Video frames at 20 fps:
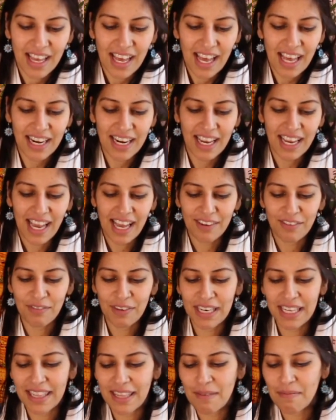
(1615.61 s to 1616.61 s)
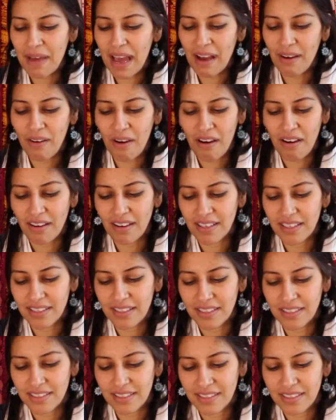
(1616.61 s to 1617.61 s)
And I had written them out
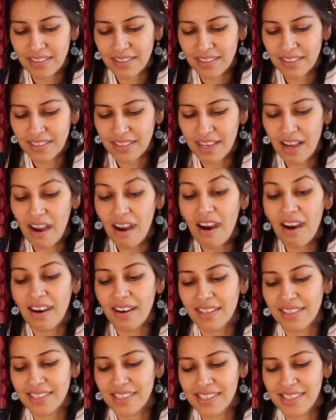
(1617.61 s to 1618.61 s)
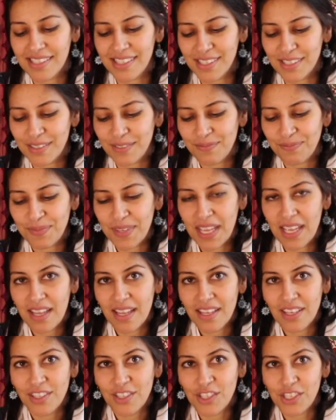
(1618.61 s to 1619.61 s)
on cards
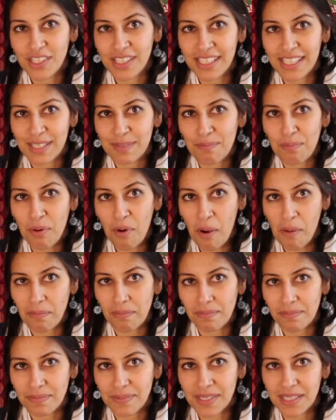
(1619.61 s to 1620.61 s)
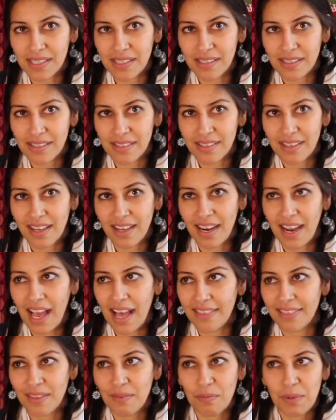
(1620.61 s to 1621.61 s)
just as prompts, and I
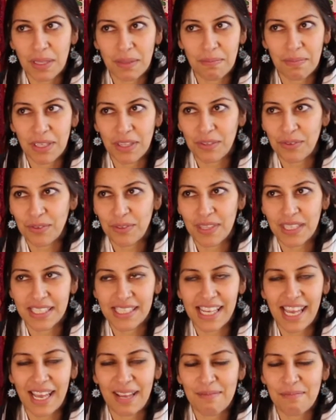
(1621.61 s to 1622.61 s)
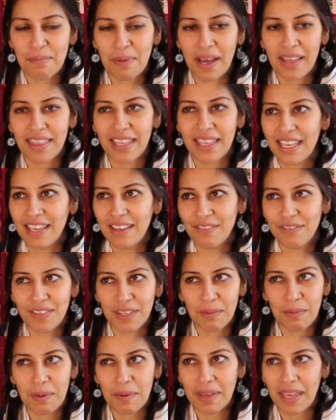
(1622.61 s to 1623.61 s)
had them with me through the day, and by
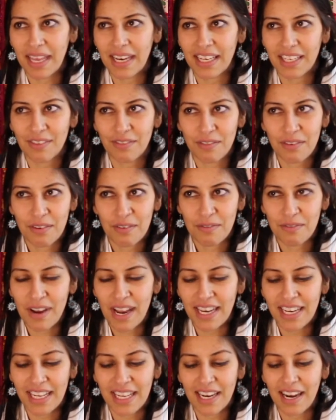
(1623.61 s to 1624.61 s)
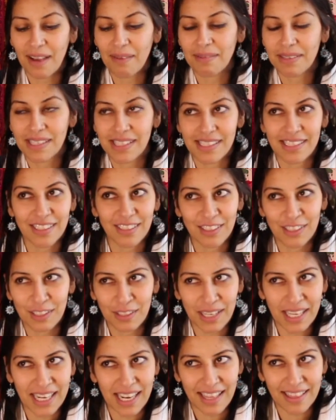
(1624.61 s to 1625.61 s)
evening we were getting ready, and I was still
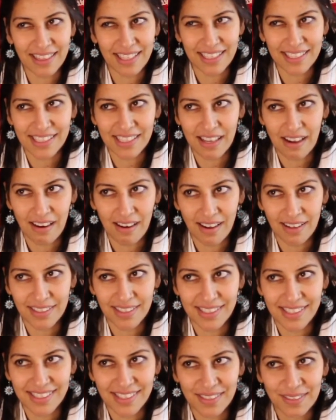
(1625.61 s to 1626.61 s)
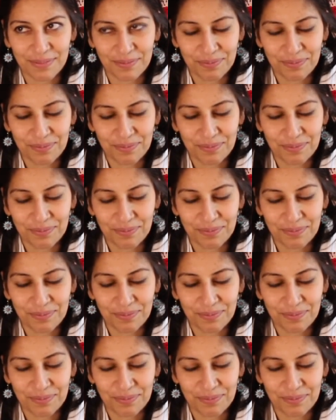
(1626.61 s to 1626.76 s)
looking at these cards.